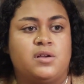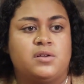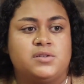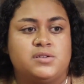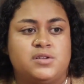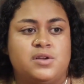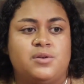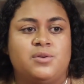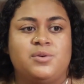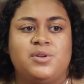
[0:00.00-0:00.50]

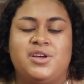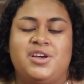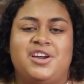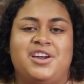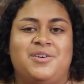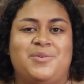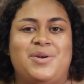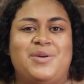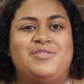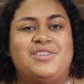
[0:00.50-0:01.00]
So
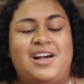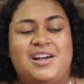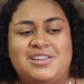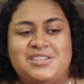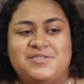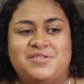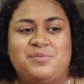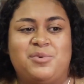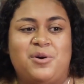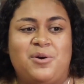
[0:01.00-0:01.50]
we have a lot of
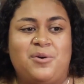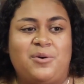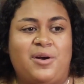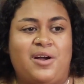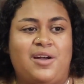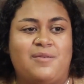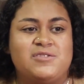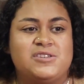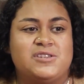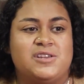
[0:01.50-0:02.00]
different
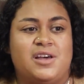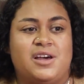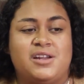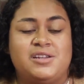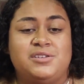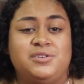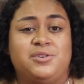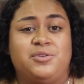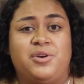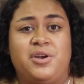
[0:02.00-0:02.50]
programs, a lot
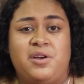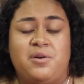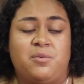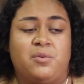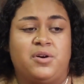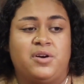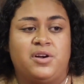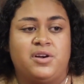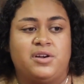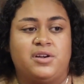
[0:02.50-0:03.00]
of great
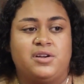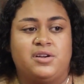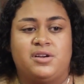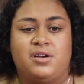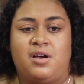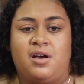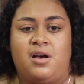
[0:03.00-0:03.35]
work.